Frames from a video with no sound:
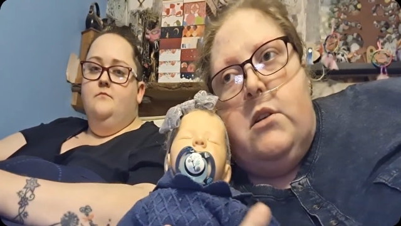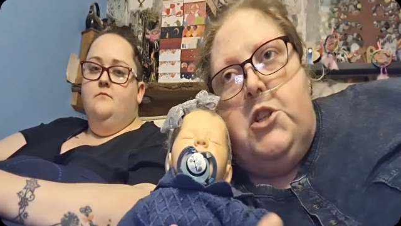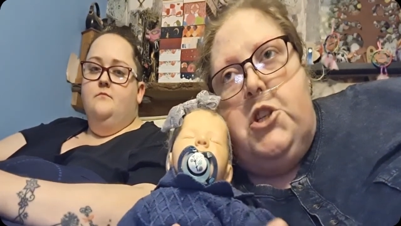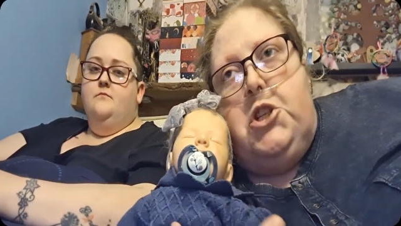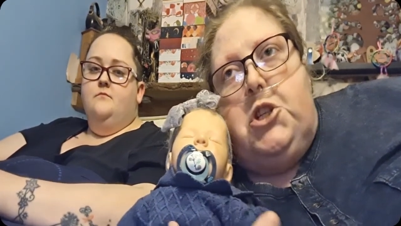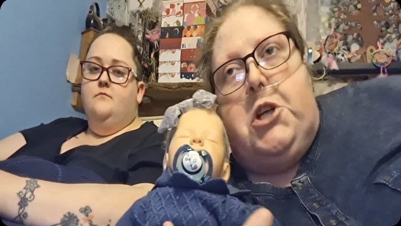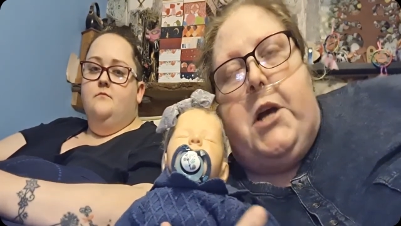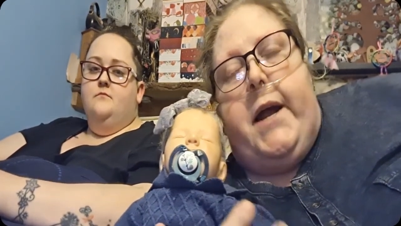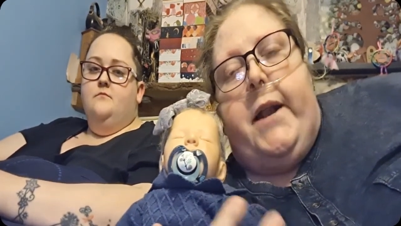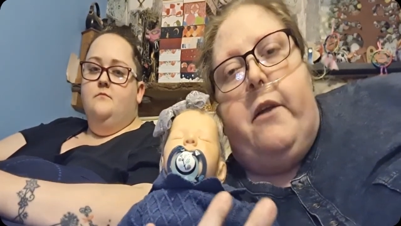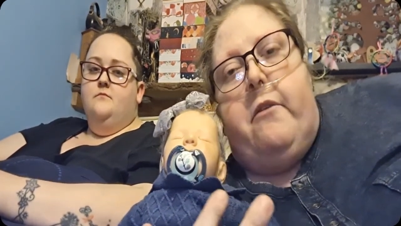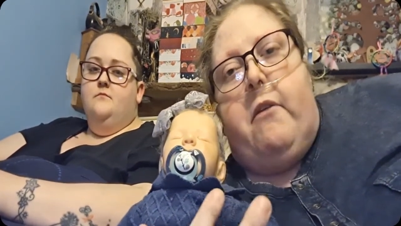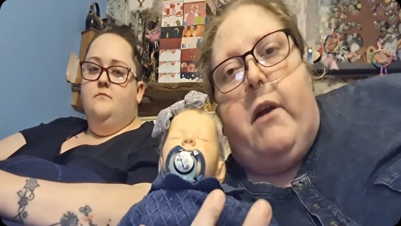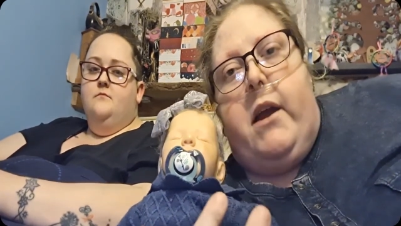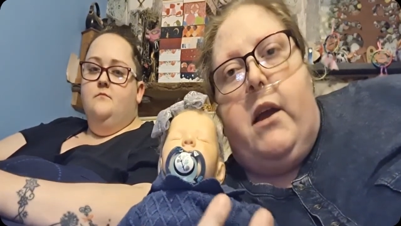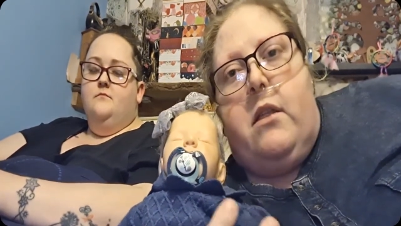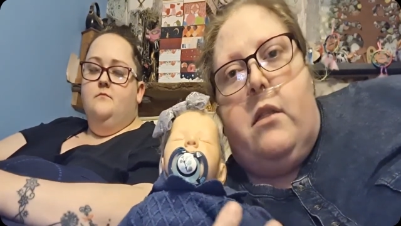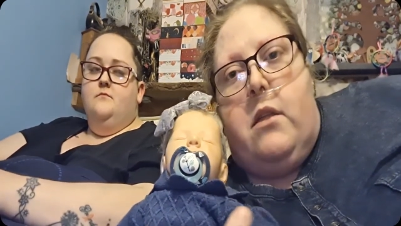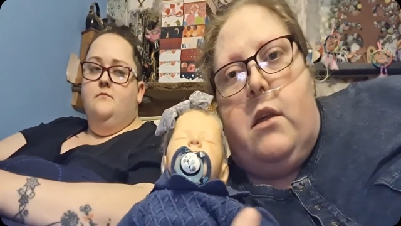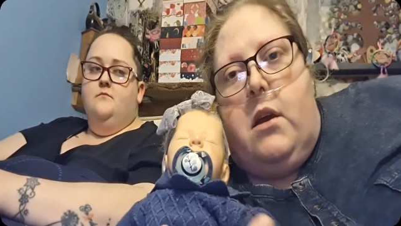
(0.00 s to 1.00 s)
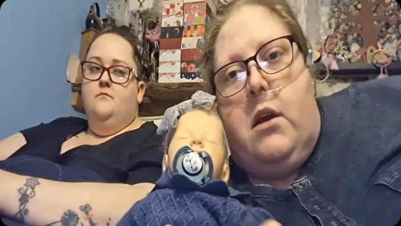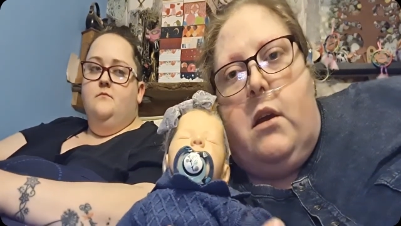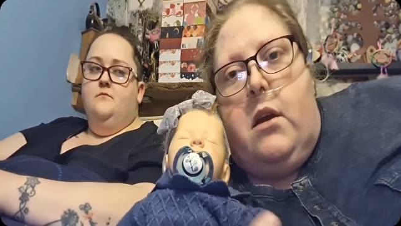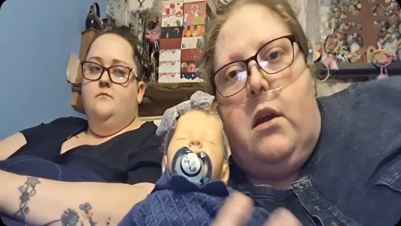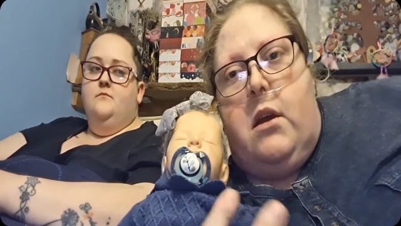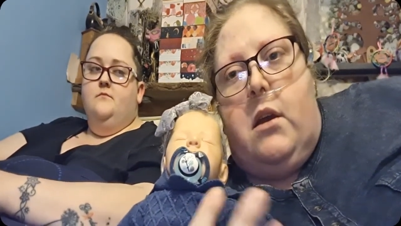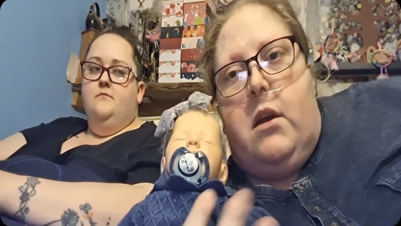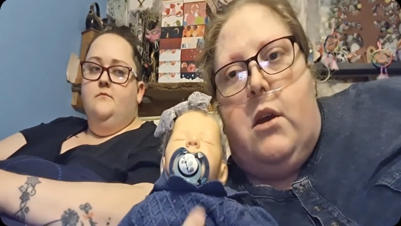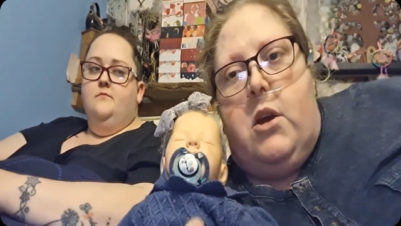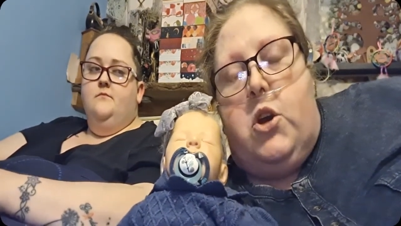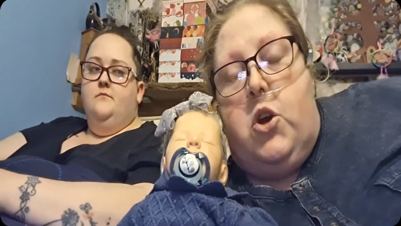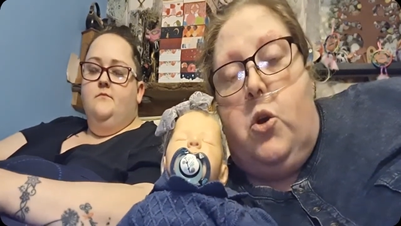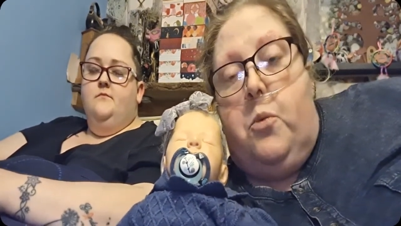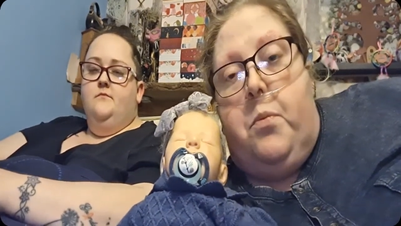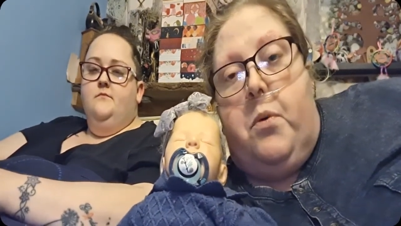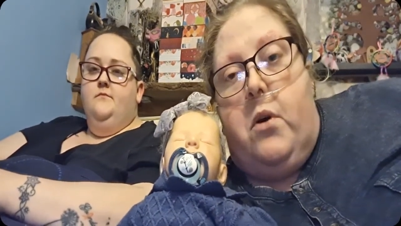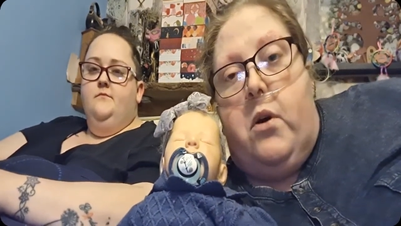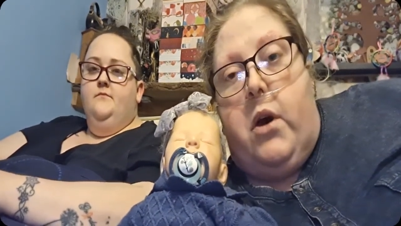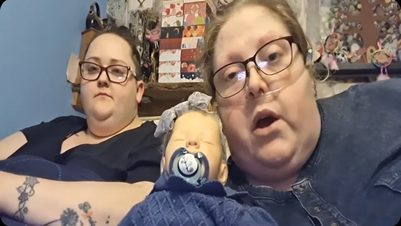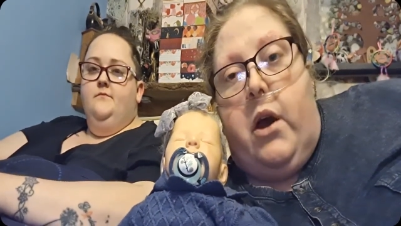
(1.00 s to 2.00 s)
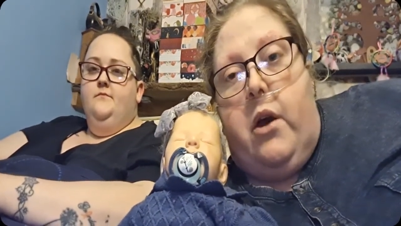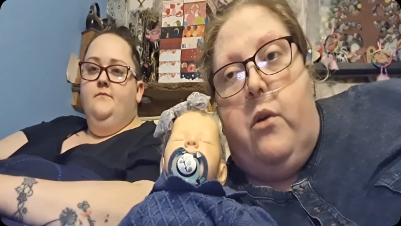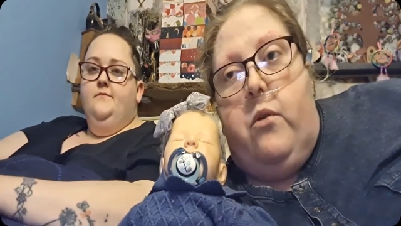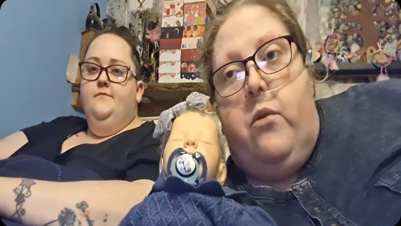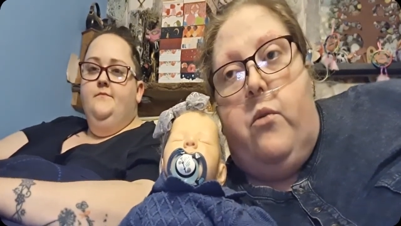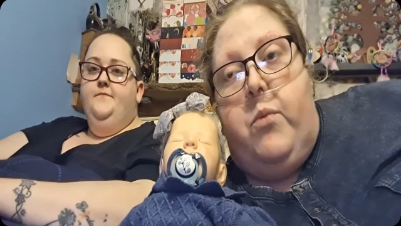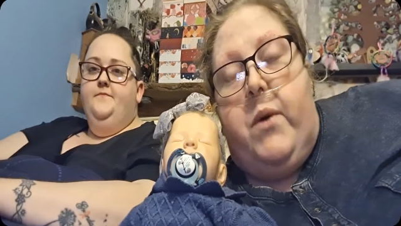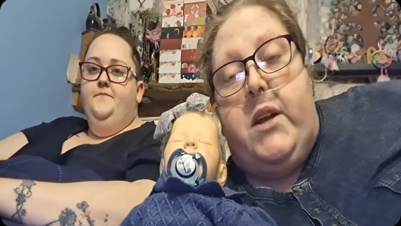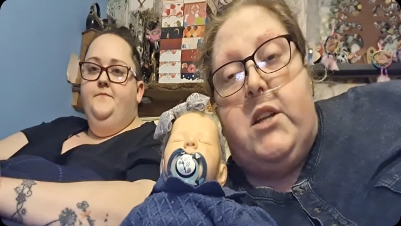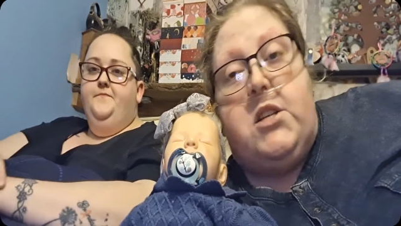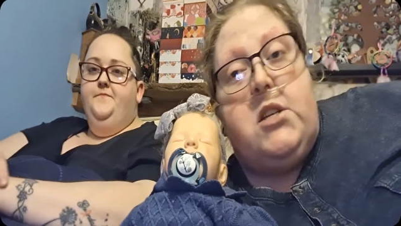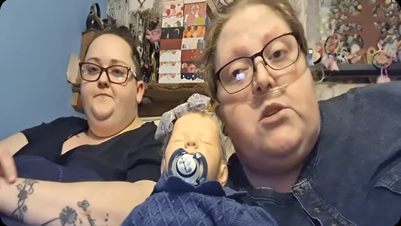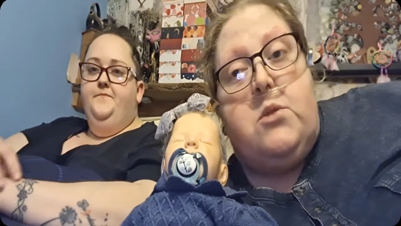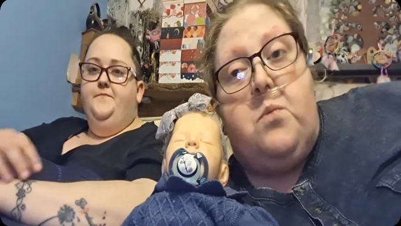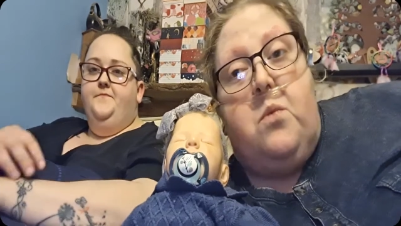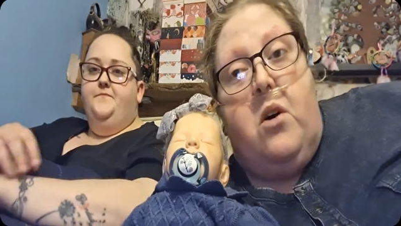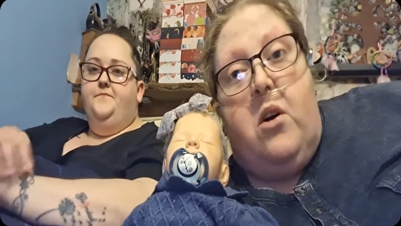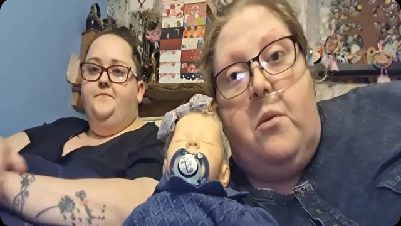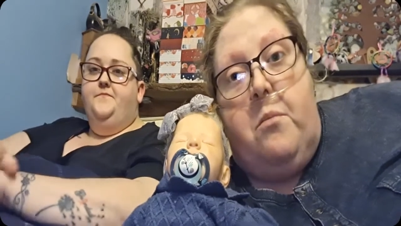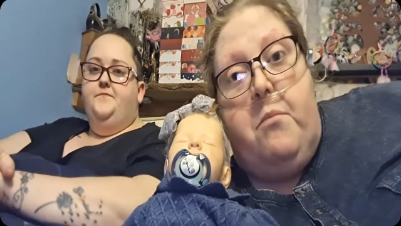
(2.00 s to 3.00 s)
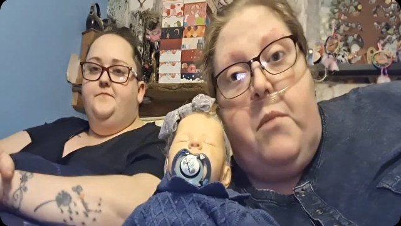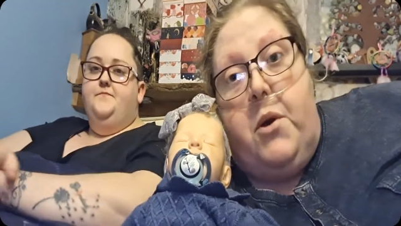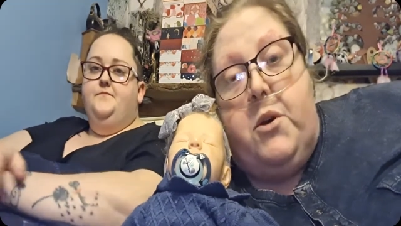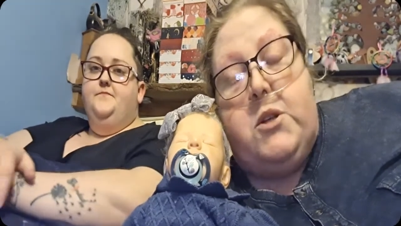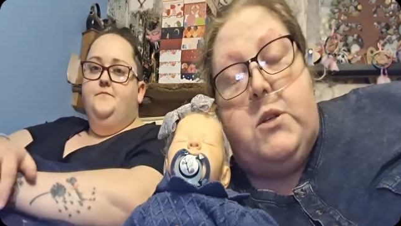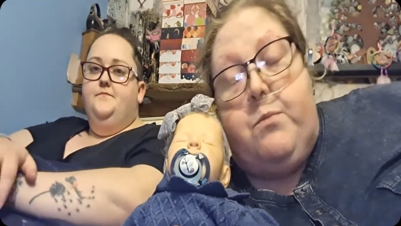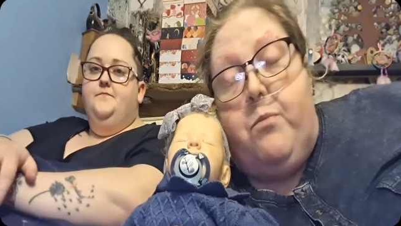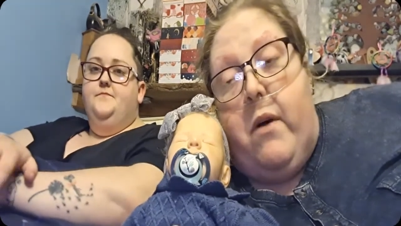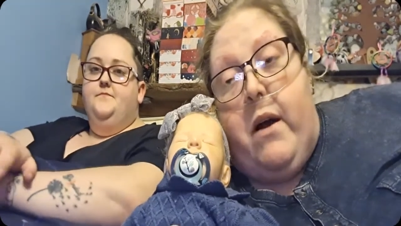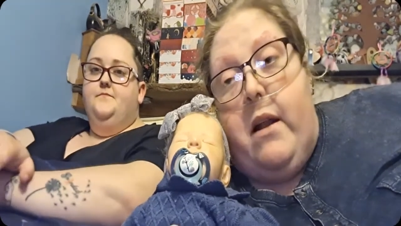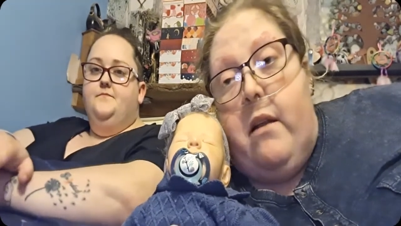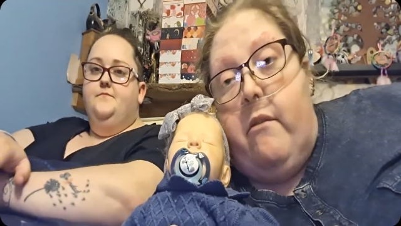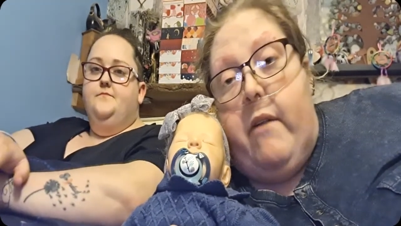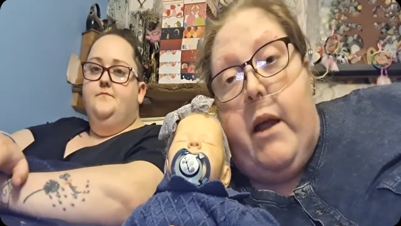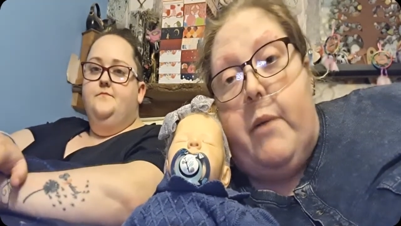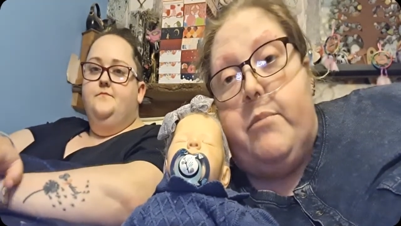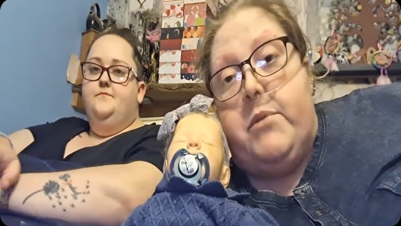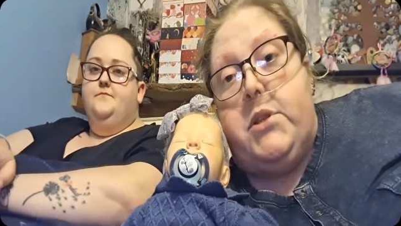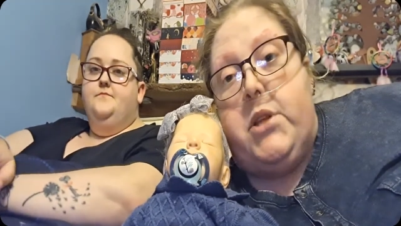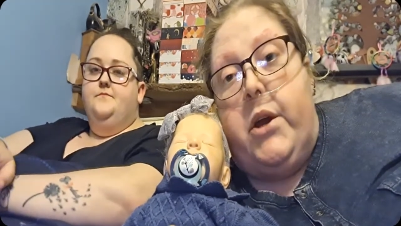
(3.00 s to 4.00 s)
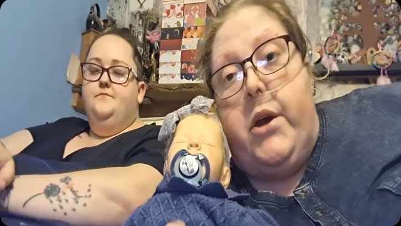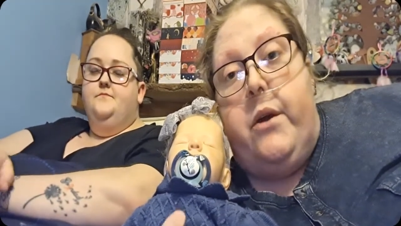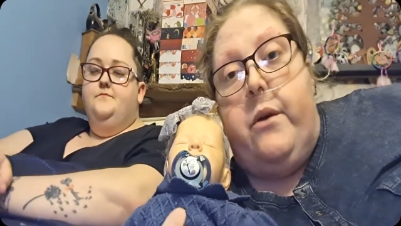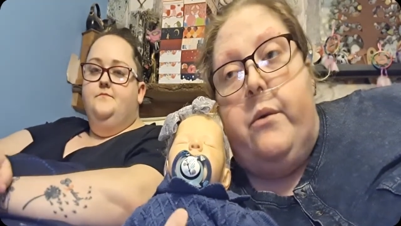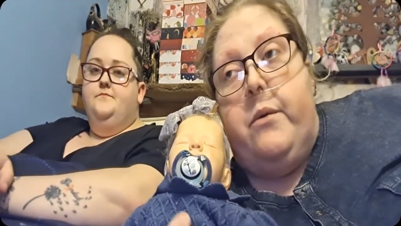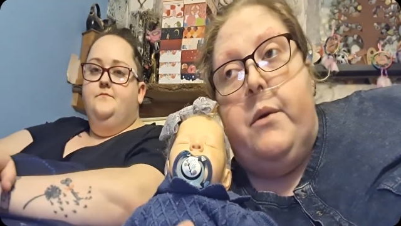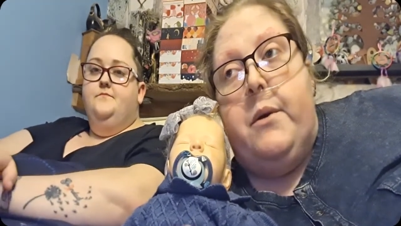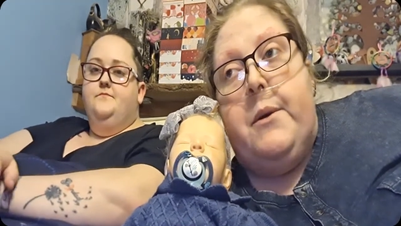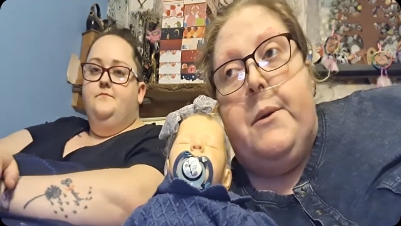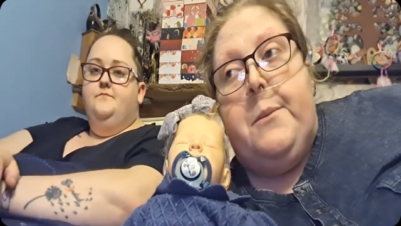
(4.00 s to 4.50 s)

Speaker 1: generate the coupon code, which is what most brand reps do.